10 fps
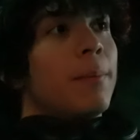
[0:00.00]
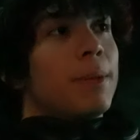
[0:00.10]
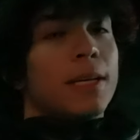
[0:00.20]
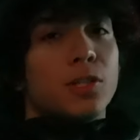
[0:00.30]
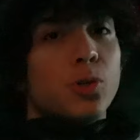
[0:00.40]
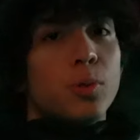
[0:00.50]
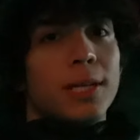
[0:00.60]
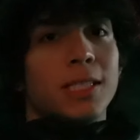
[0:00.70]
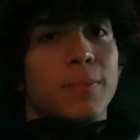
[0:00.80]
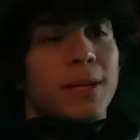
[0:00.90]
because you
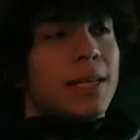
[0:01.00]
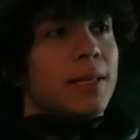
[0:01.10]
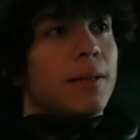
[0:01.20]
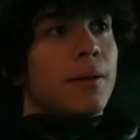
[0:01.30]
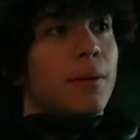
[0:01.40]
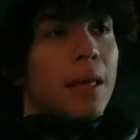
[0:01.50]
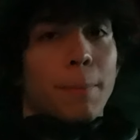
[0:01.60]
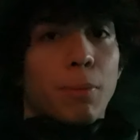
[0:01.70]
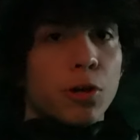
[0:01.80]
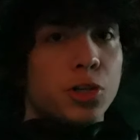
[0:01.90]
need to be
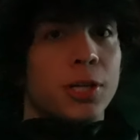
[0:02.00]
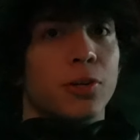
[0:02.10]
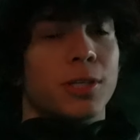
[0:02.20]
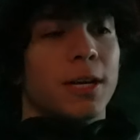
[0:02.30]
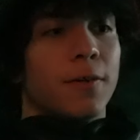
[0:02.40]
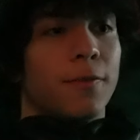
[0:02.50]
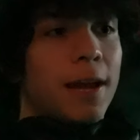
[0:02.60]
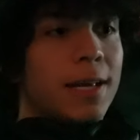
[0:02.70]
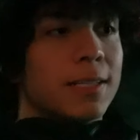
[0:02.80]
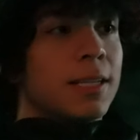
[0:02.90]
like pushing yourself
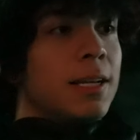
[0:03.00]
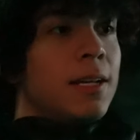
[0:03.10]
and